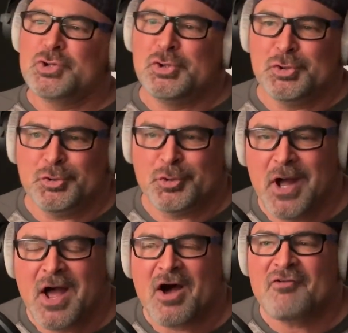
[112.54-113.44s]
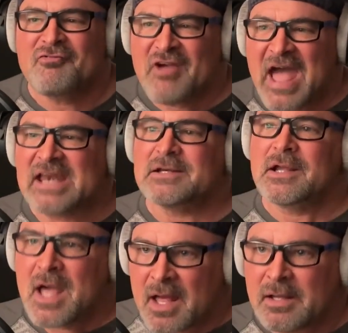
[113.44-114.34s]
you a fat
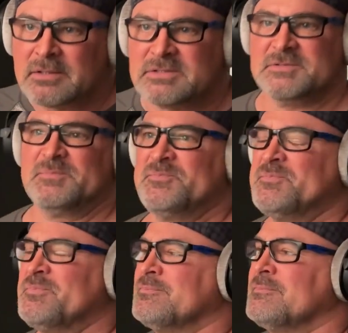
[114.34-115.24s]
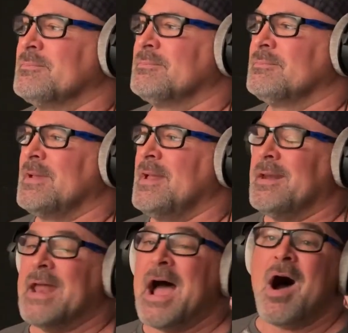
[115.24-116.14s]
cunt.
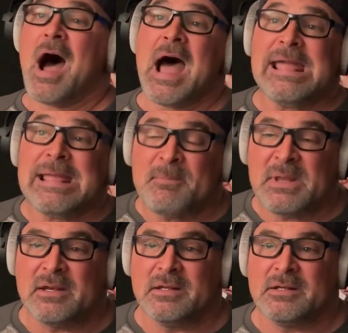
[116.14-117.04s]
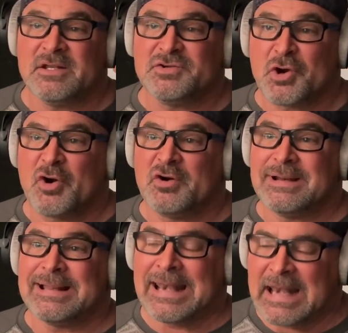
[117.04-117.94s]
Now, I immediately start
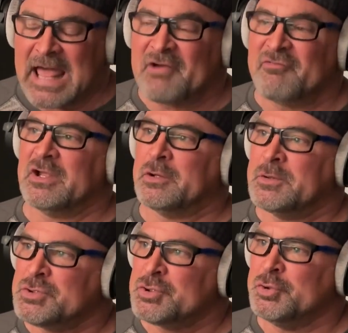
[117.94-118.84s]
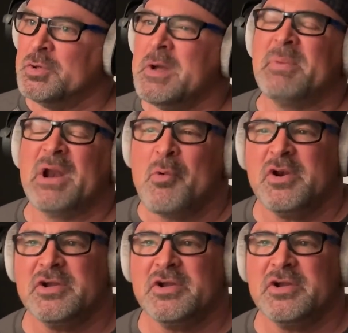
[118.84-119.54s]
laughing too, but I want to